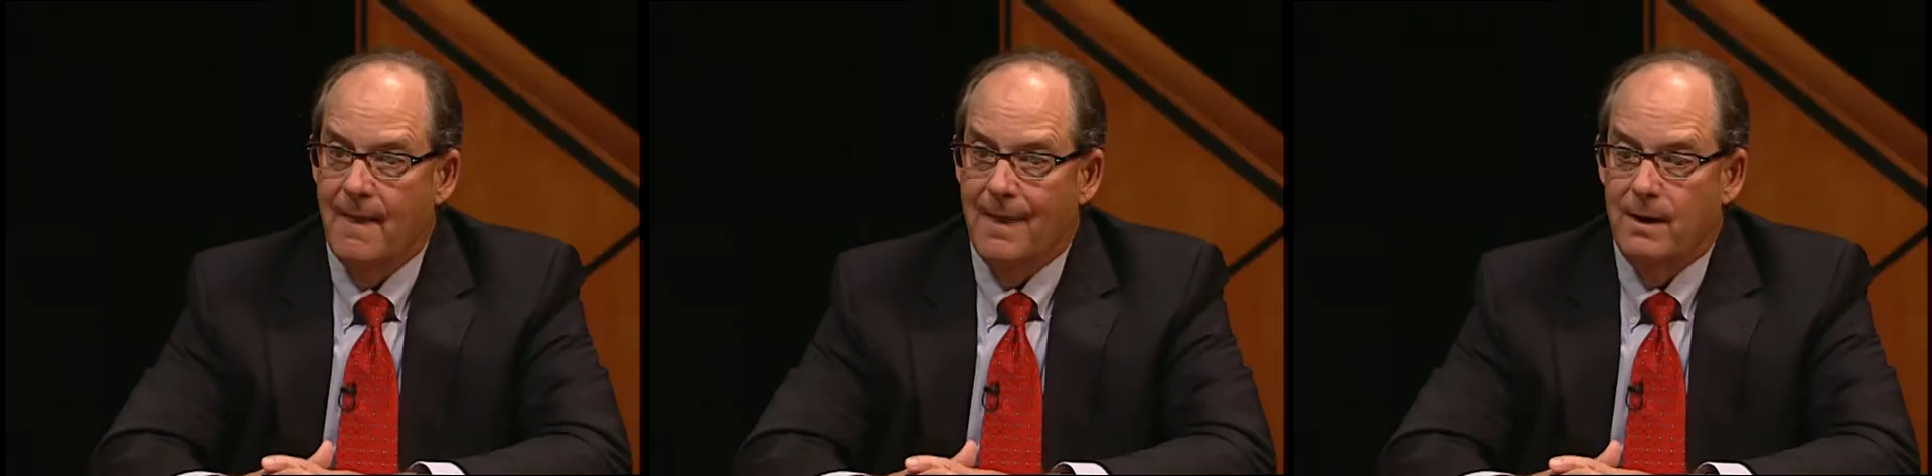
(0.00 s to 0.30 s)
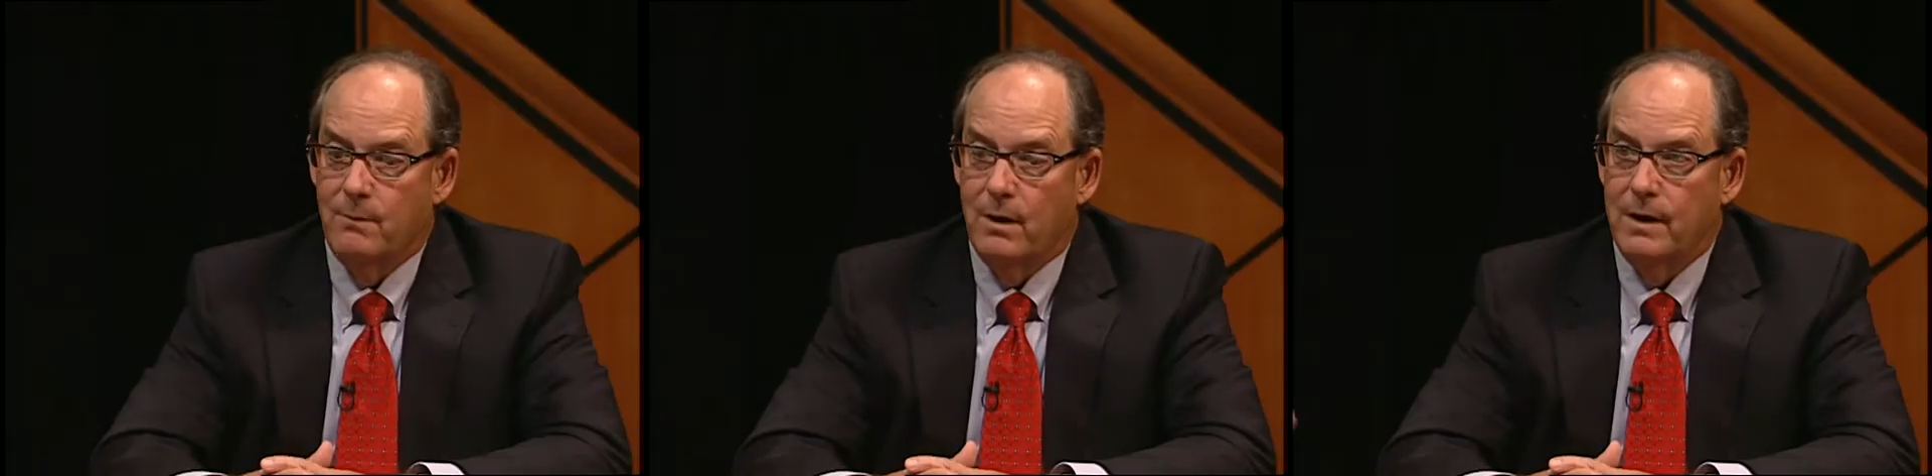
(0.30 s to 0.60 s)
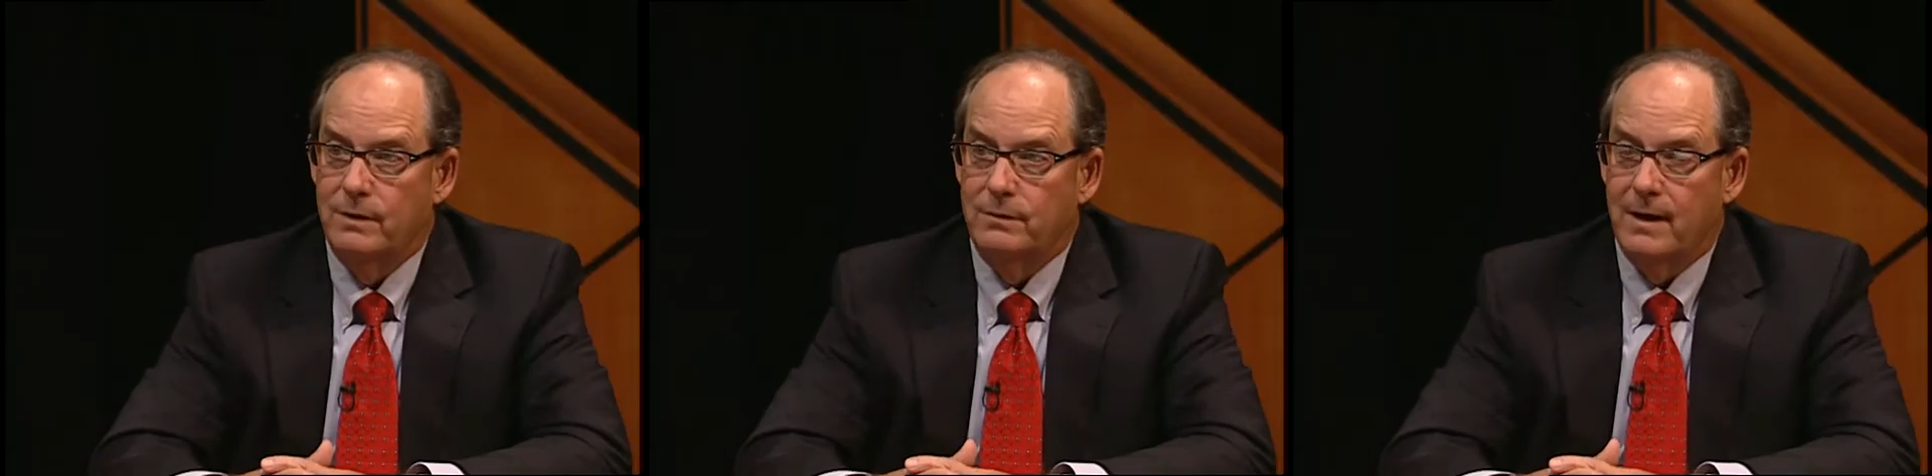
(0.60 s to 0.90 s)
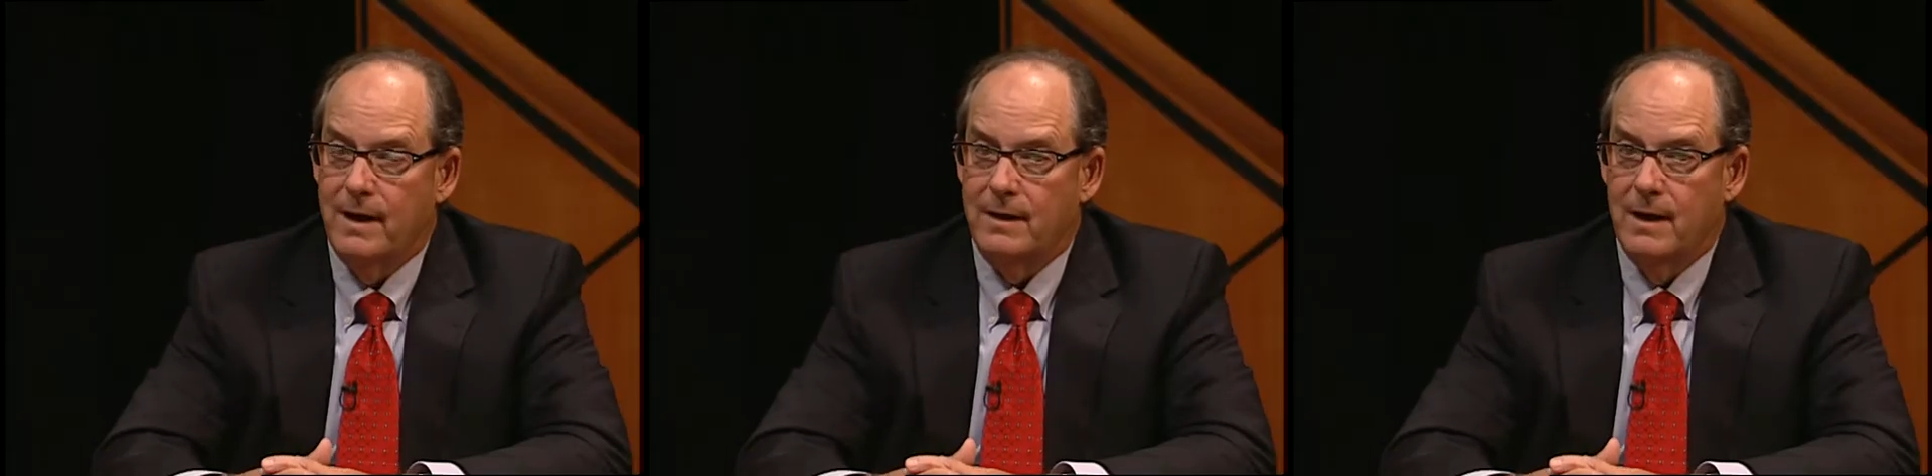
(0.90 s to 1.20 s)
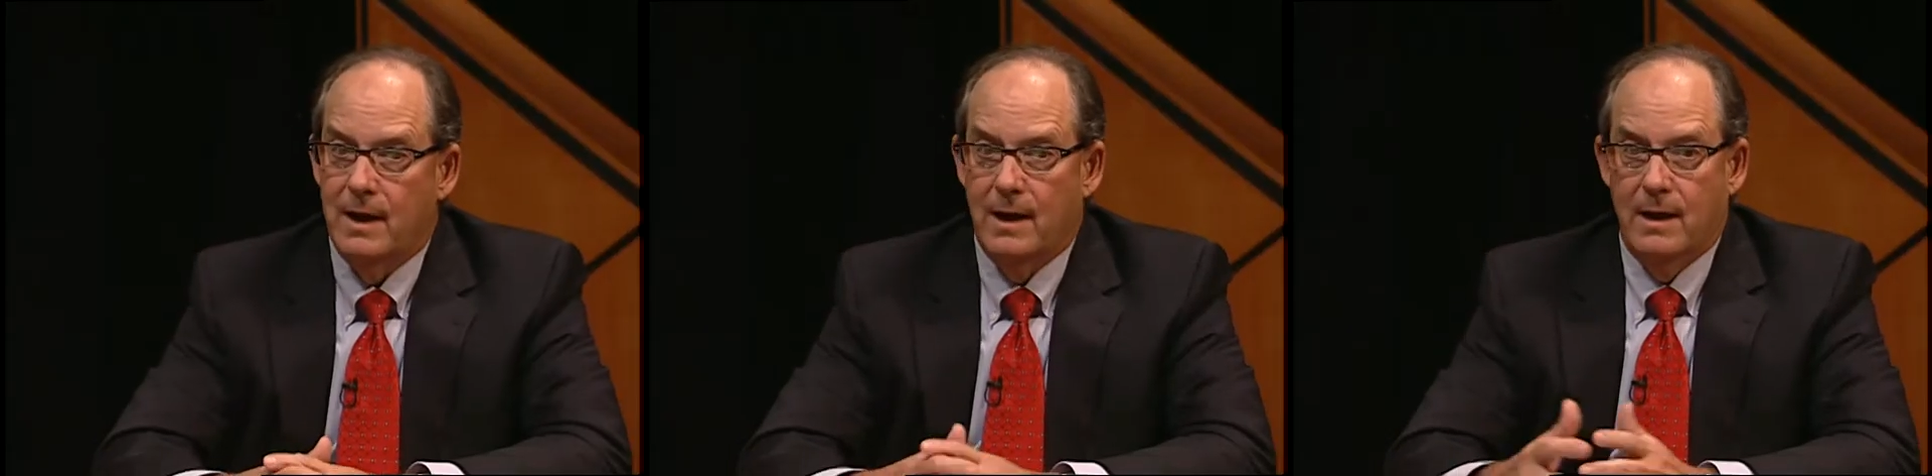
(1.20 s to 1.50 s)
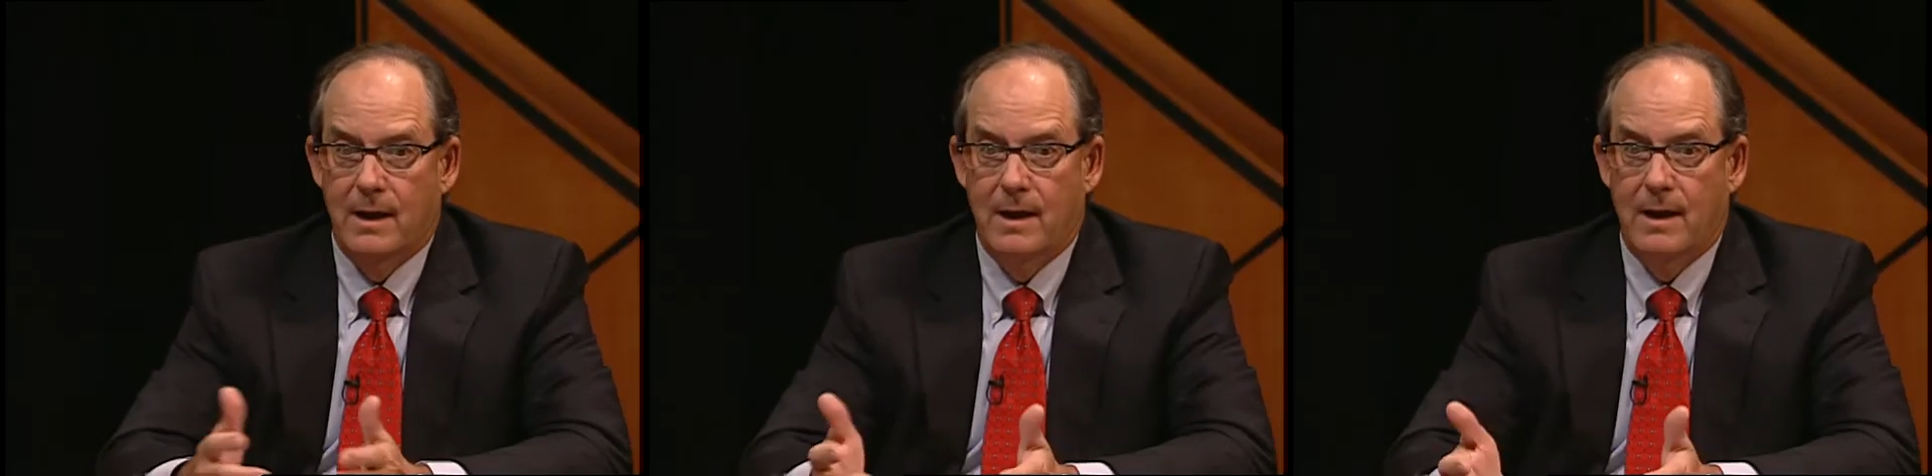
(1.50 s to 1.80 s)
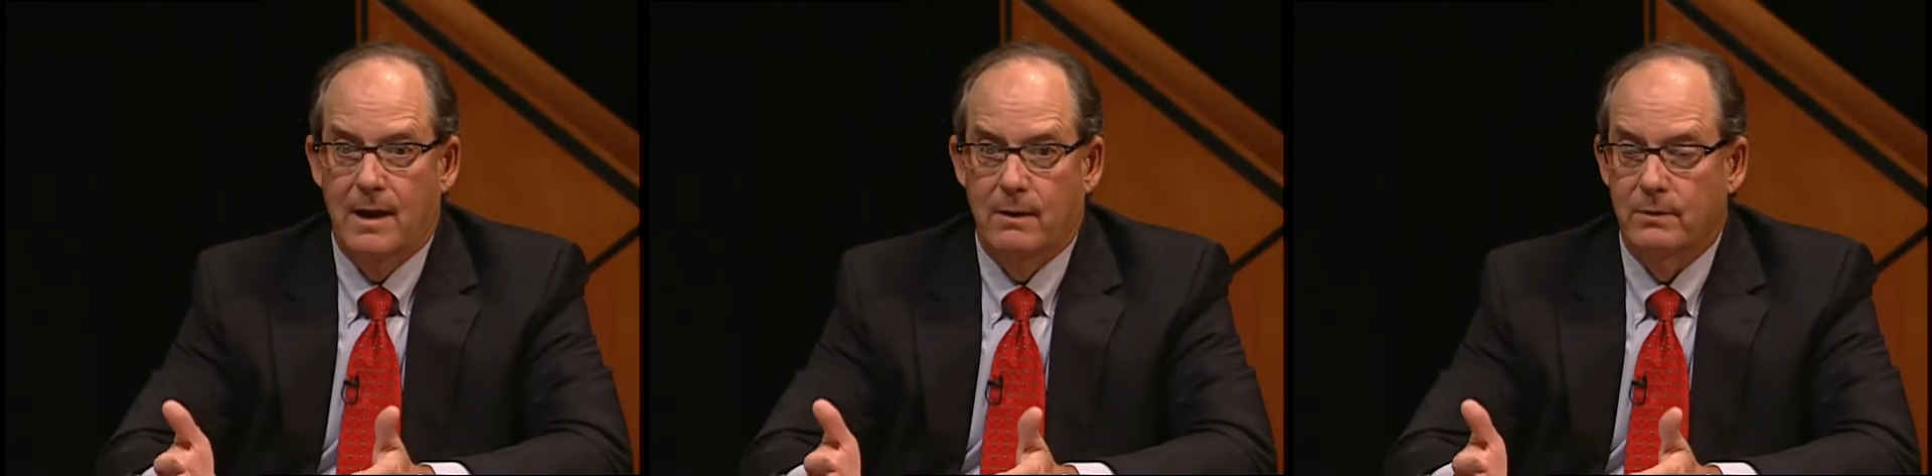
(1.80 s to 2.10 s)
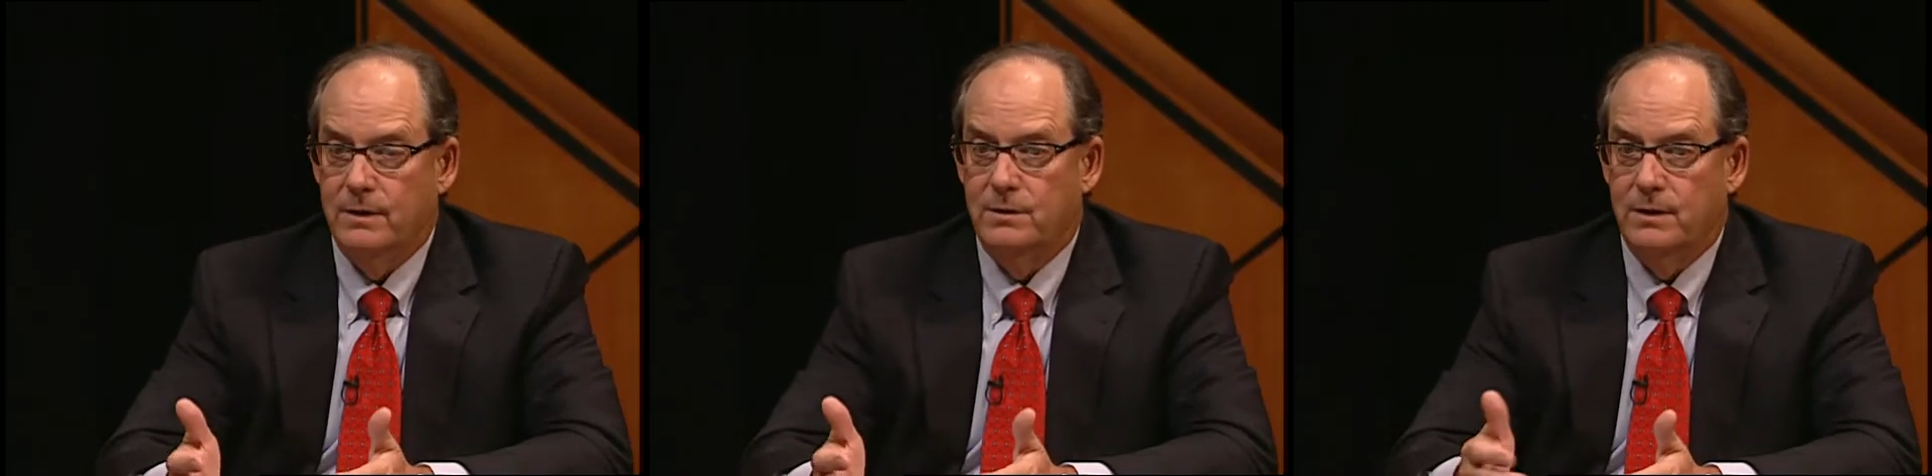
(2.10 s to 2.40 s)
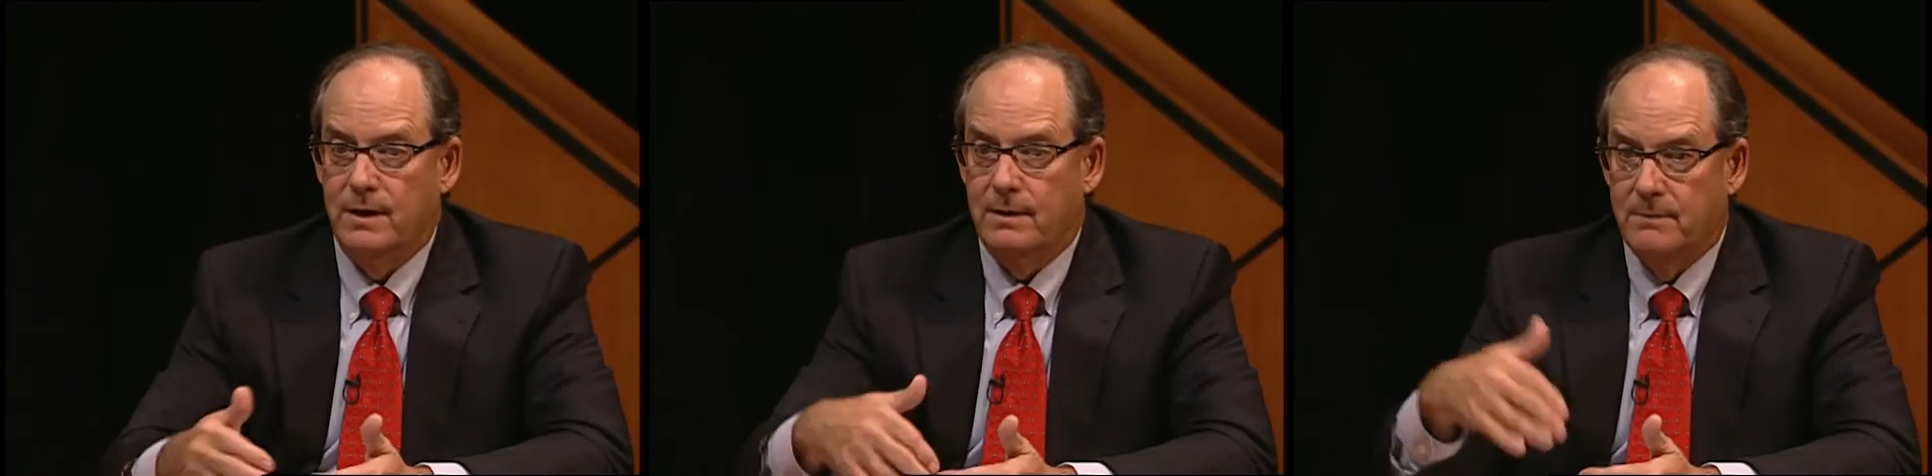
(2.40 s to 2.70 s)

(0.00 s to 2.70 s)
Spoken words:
was that originally